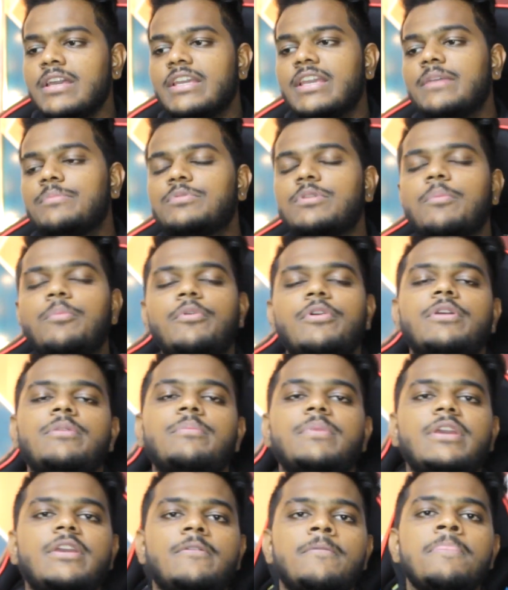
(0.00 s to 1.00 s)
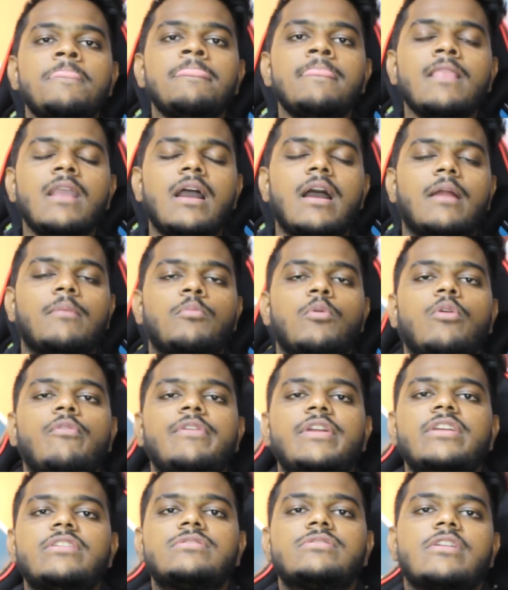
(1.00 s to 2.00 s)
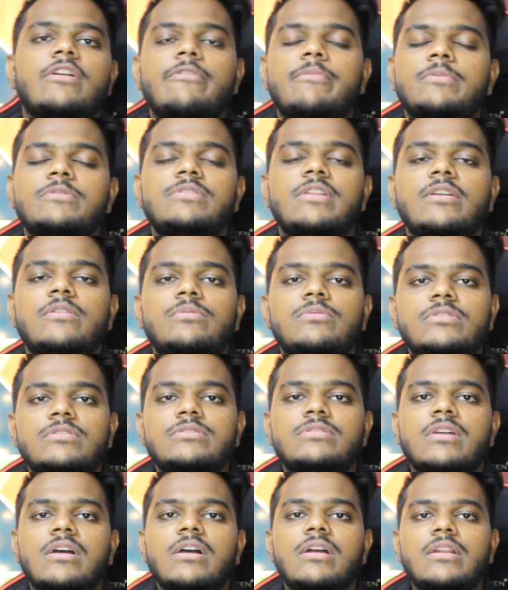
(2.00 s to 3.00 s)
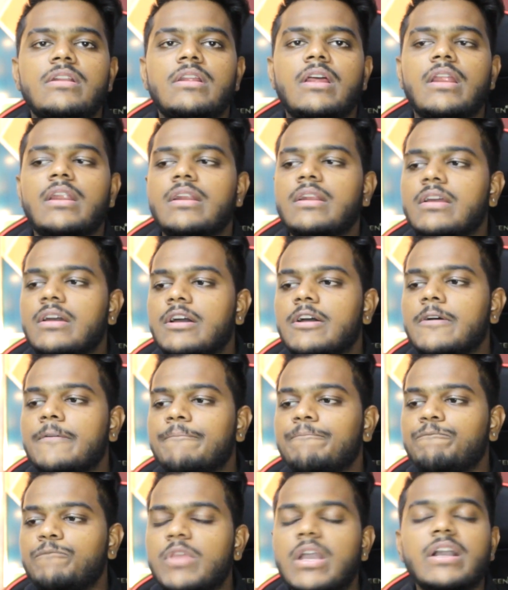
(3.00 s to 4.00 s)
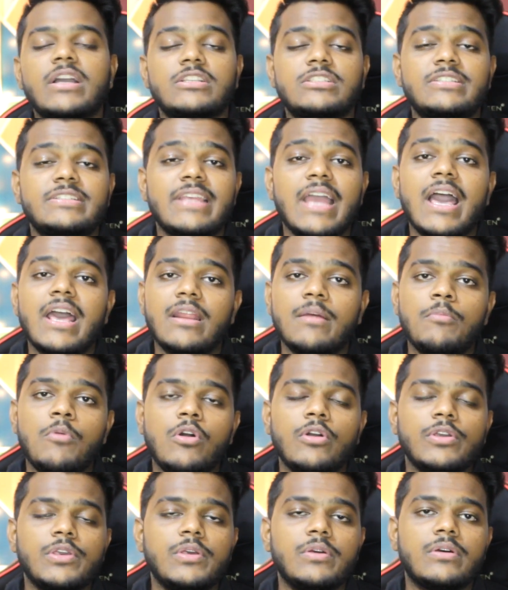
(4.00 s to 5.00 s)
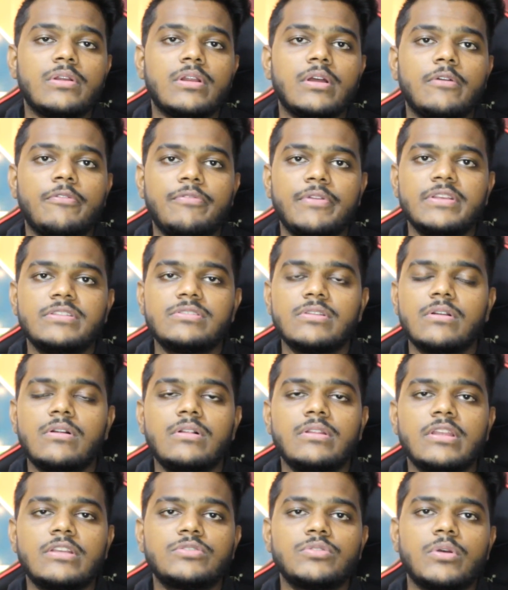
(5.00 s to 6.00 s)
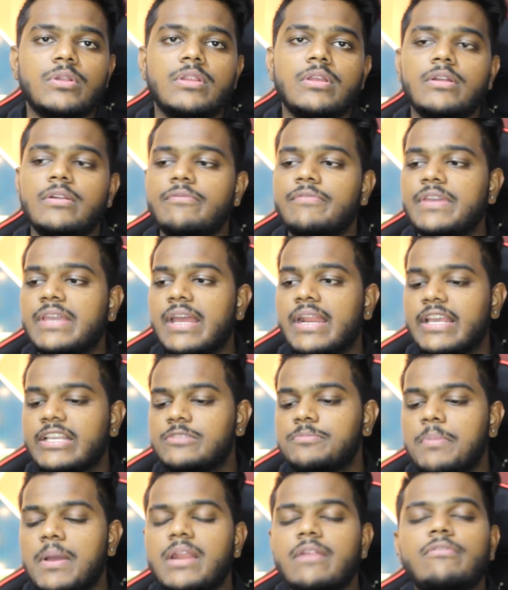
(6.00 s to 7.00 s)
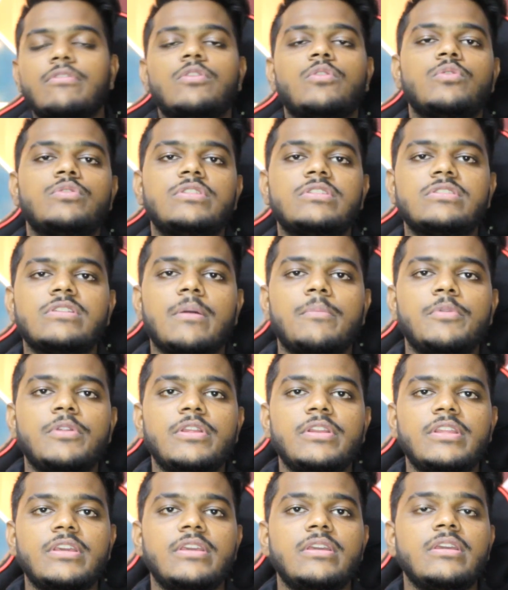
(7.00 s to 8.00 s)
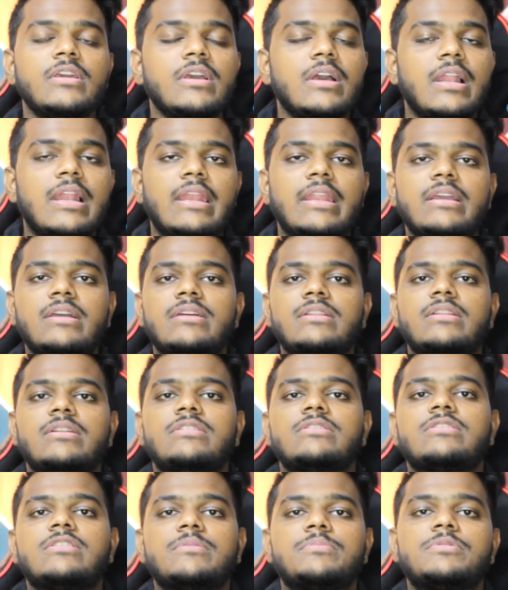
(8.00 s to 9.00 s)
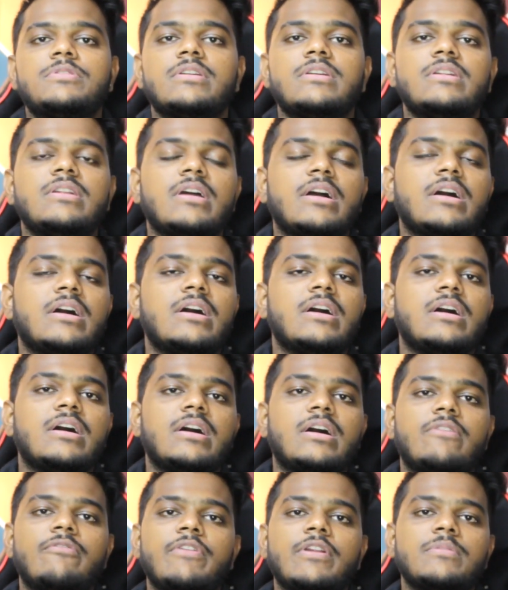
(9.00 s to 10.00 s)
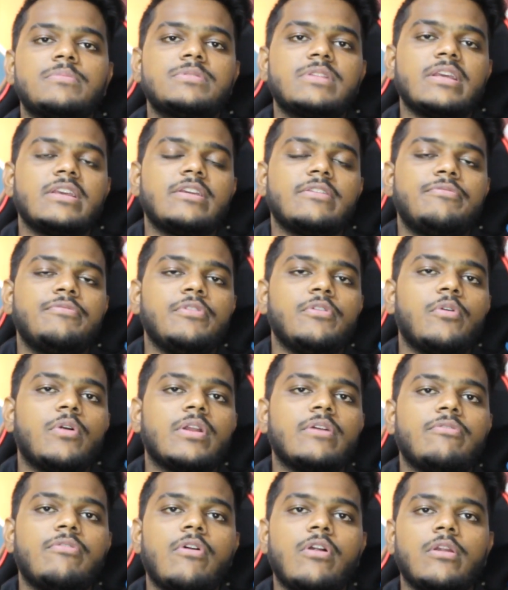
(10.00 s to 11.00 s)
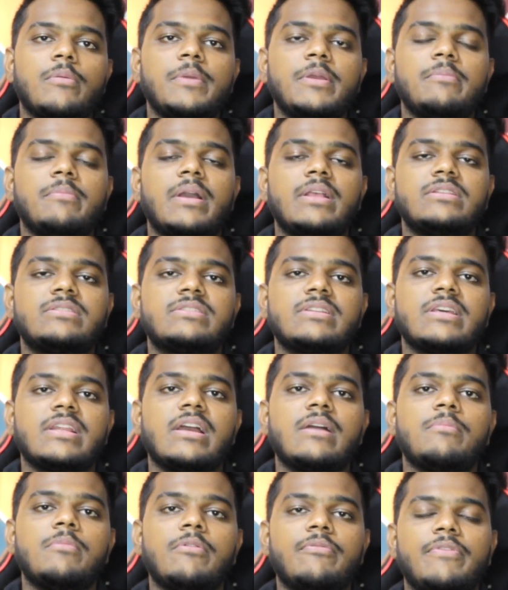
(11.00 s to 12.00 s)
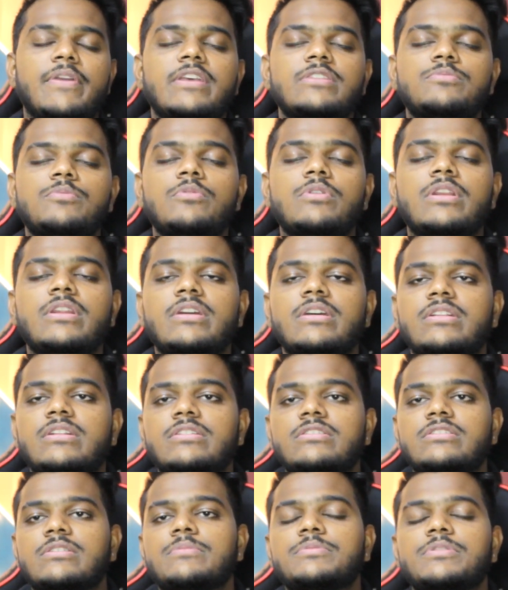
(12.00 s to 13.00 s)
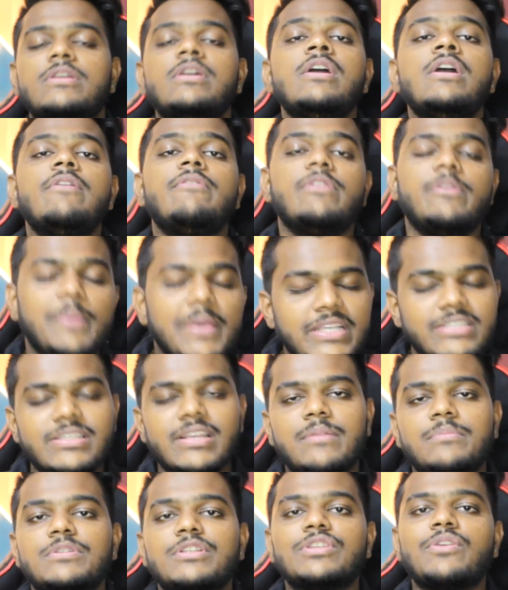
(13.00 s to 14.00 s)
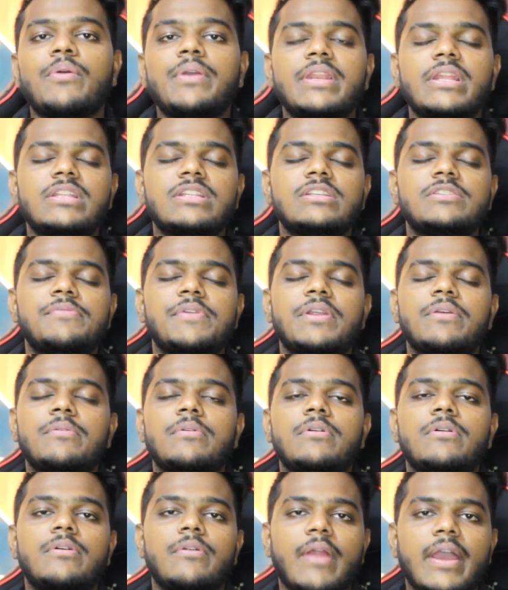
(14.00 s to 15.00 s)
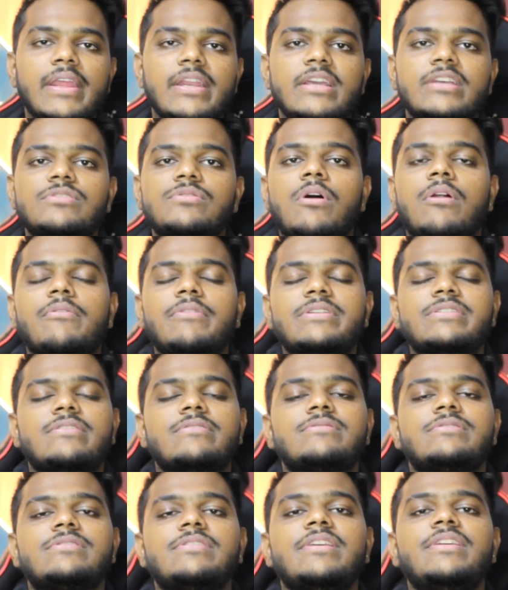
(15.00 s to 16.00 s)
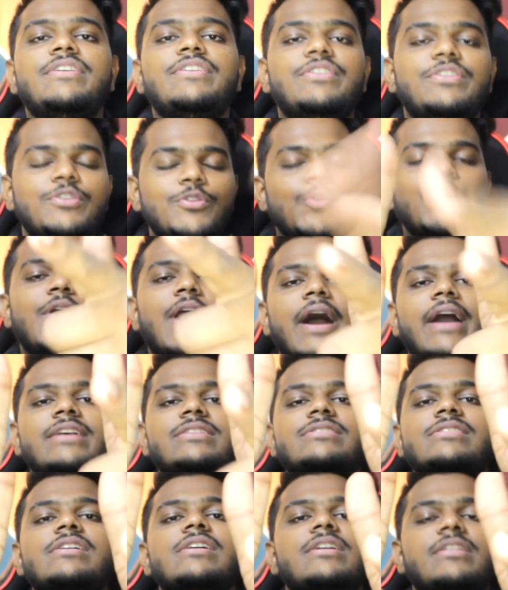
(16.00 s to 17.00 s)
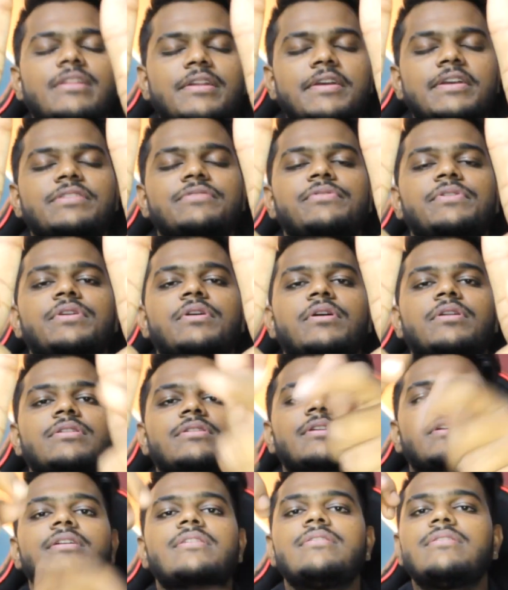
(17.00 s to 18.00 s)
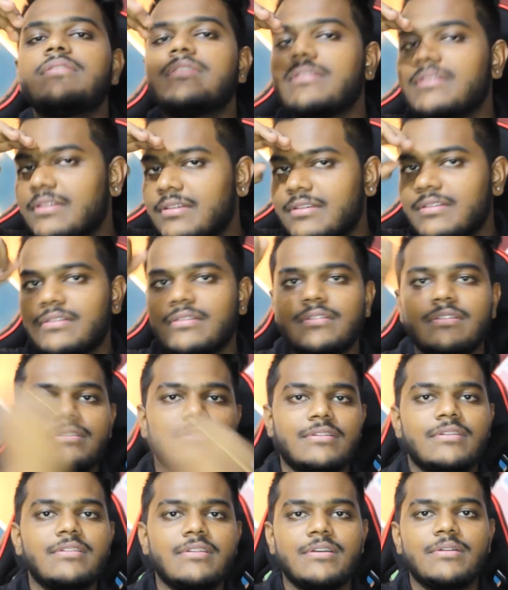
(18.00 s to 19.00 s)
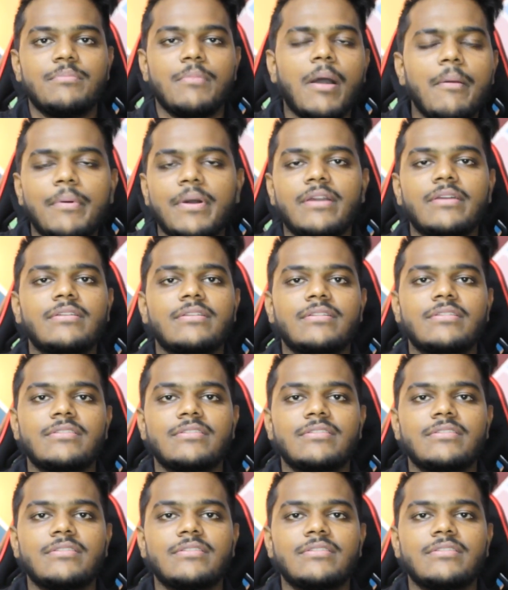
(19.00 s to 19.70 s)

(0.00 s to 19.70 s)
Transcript: Keep supporting me and more videos to come in like Kurdistan. And yeah, guys, share among your friends and all that so that we can expand our Kurdish community. Link in the description. But I'm like, if you want to follow me in my Instagram or Facebook, link in the description. With the being said, I'm just going to end this video right here. As always, I will see you guys in the next video. Until then, bye-bye.